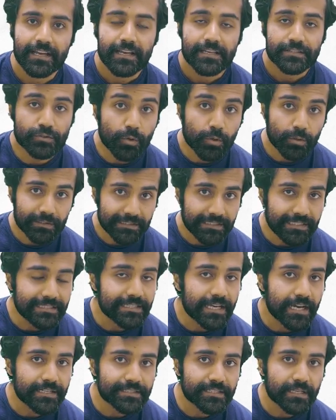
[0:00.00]
So these
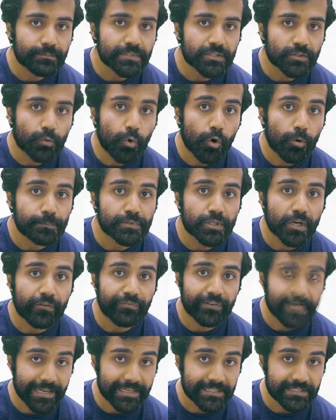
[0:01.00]
are some scopes
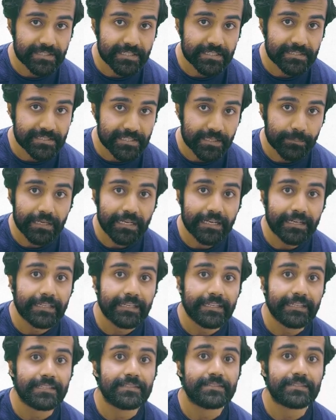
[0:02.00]
of
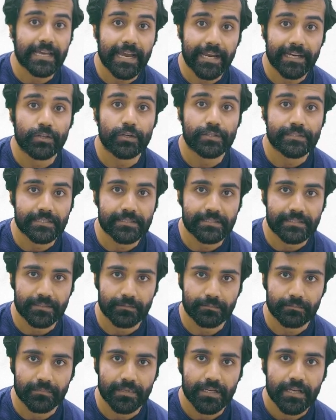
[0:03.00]
extensibility inside your system.